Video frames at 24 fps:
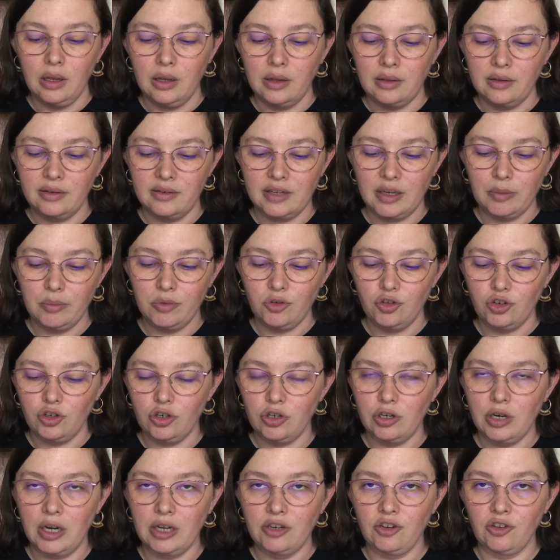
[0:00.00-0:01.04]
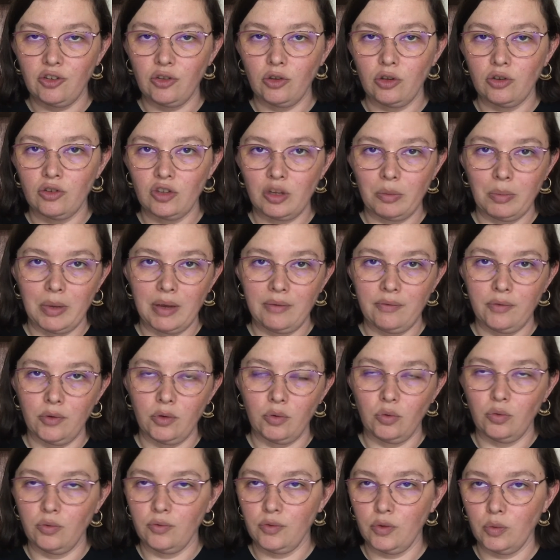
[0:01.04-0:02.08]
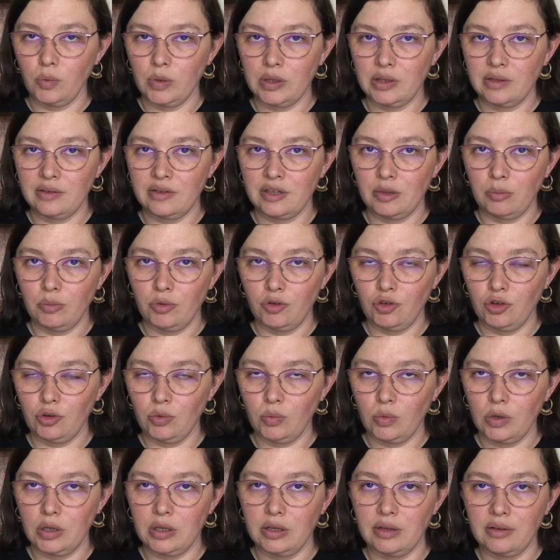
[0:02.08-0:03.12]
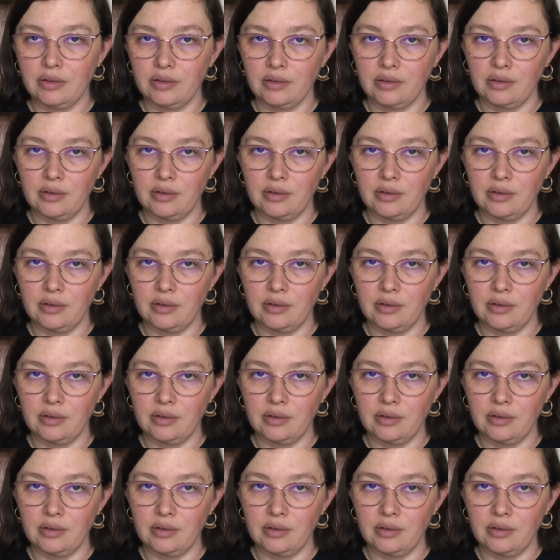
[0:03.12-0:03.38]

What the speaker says: The temperature, I just looked on my phone for what the temperature was